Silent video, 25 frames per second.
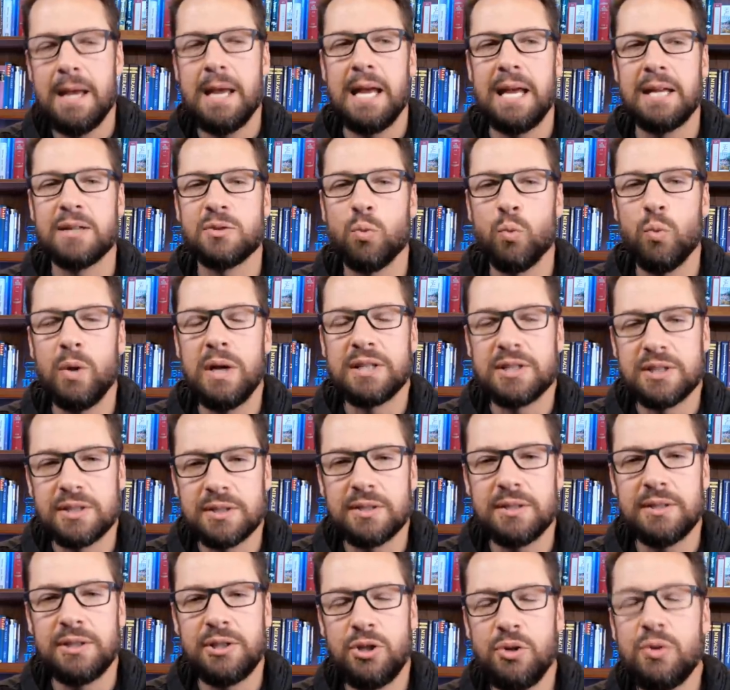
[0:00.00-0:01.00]
it's
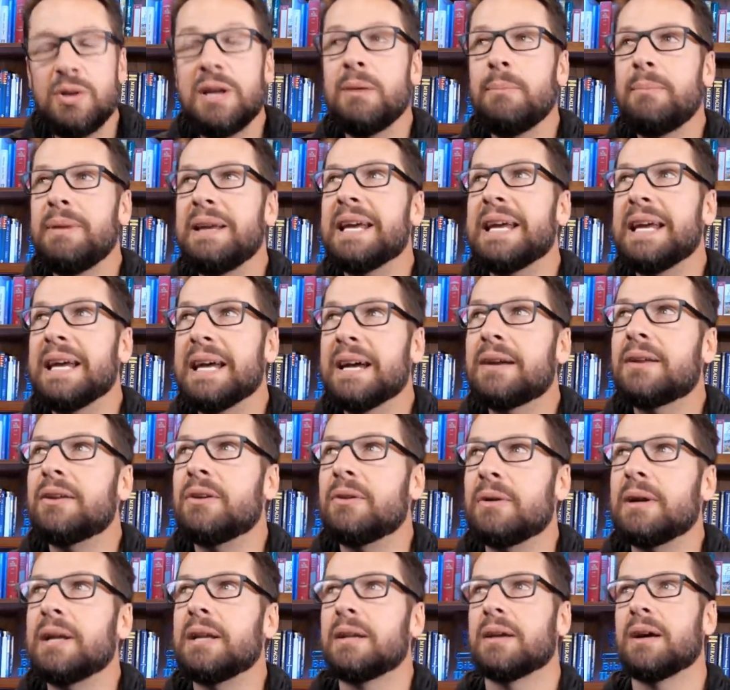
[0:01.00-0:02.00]
it's you can be
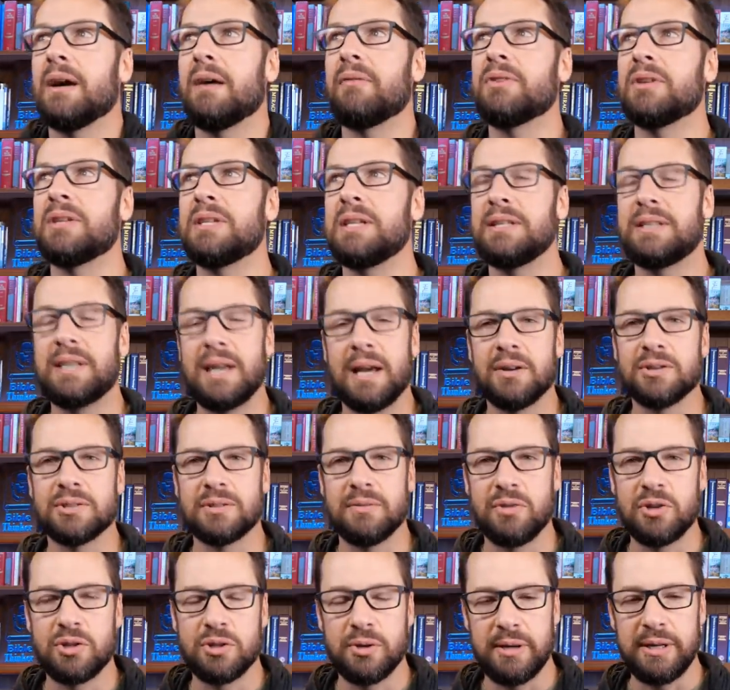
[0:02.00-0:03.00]
ignorant of the details
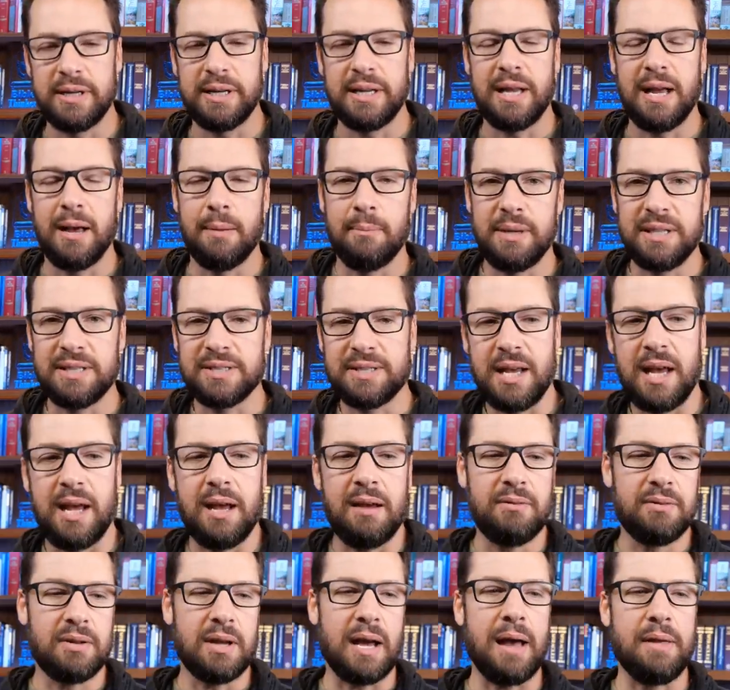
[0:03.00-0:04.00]
of the Trinity and be
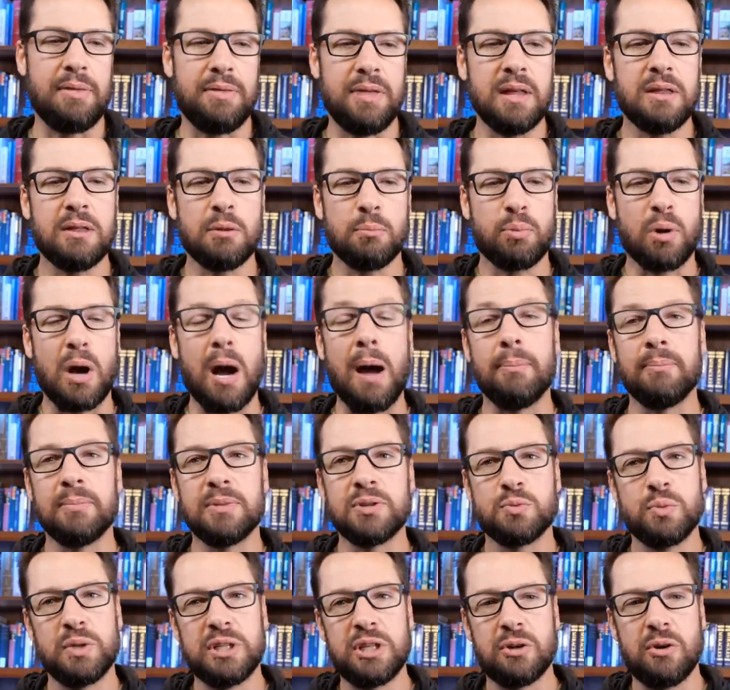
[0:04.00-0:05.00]
saved. I think the problem
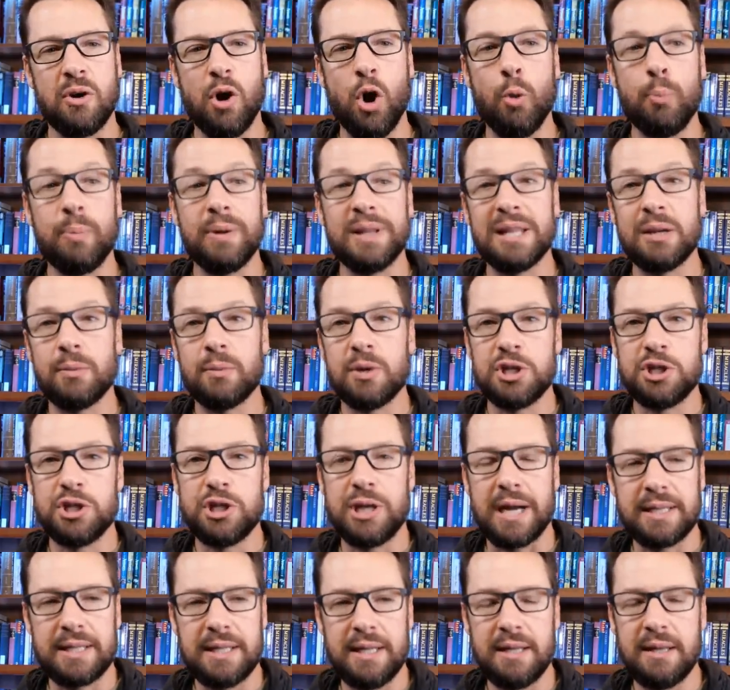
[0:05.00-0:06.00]
is when you're openly
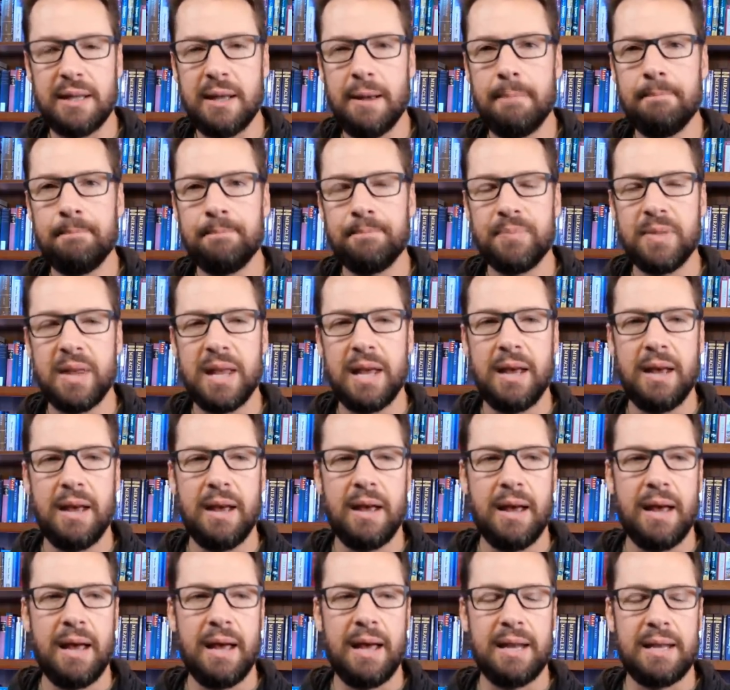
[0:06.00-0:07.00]
rejecting them.
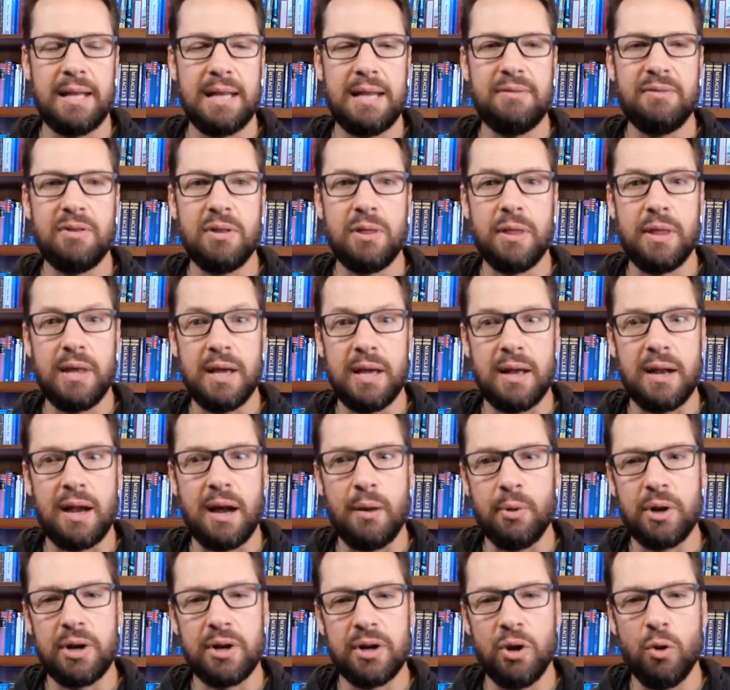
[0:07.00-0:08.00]
And even then,
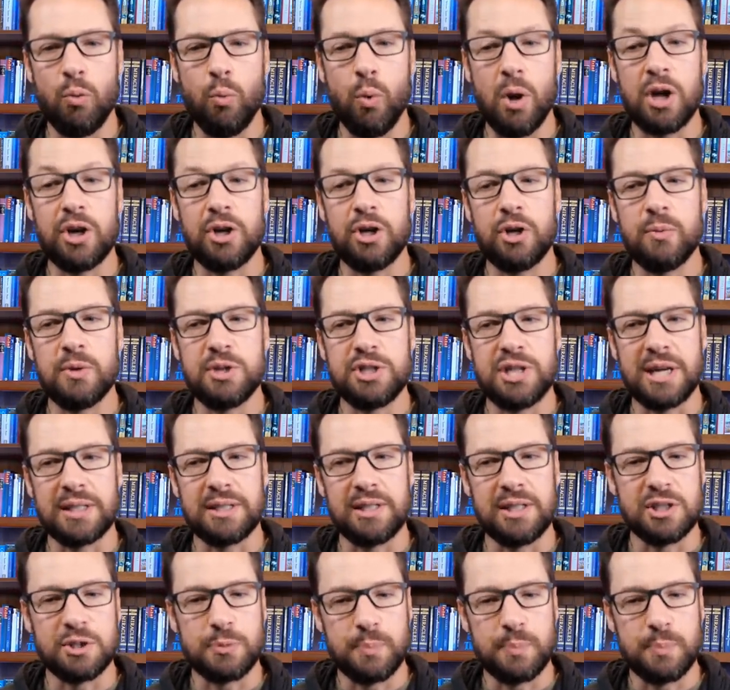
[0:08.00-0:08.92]
I want to know what are you rejecting